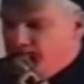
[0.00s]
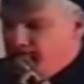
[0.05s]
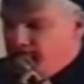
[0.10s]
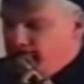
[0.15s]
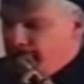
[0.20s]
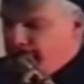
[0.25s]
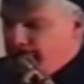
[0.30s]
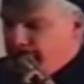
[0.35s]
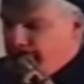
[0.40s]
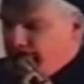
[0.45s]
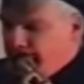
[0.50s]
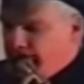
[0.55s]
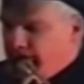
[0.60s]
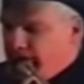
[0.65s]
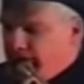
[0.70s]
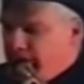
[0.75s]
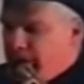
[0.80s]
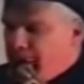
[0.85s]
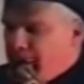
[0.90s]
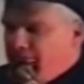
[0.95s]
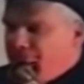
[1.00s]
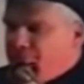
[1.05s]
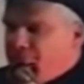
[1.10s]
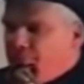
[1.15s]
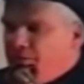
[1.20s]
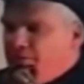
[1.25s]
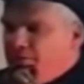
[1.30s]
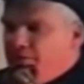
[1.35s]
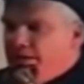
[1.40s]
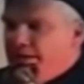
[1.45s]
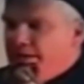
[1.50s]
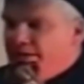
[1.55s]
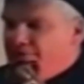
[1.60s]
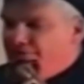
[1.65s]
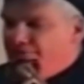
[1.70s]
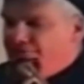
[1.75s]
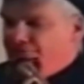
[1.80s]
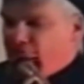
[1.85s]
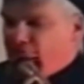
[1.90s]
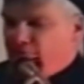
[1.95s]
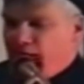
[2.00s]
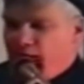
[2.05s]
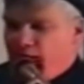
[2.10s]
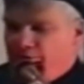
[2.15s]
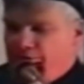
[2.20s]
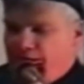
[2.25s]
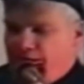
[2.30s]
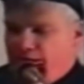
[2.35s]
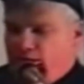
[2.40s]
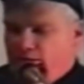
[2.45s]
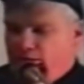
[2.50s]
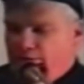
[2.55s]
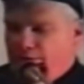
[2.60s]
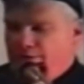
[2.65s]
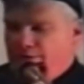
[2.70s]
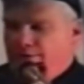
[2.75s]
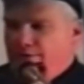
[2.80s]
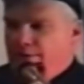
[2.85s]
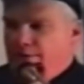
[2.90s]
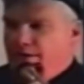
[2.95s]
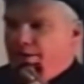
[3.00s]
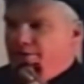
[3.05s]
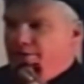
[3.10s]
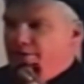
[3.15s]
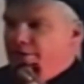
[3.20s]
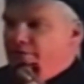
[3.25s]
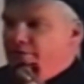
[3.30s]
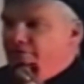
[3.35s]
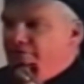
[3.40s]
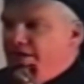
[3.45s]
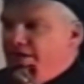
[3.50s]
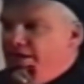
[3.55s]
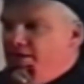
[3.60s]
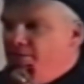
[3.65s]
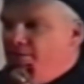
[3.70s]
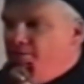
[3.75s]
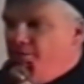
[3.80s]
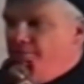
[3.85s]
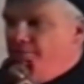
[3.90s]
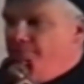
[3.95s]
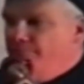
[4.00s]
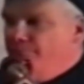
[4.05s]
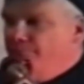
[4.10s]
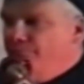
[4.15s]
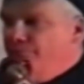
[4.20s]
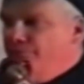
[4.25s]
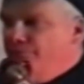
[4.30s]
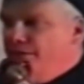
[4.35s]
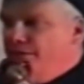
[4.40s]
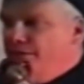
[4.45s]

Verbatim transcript: And these publications are out now, and, and they're available.